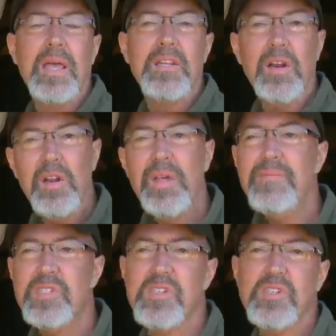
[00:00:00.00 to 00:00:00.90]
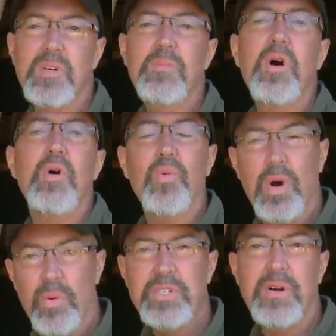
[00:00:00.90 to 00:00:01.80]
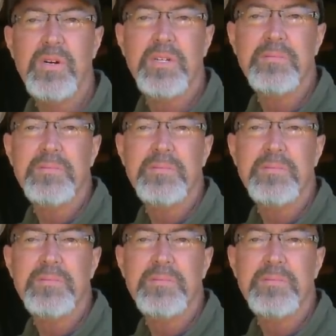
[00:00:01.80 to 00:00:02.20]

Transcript: and the lymph system will return it.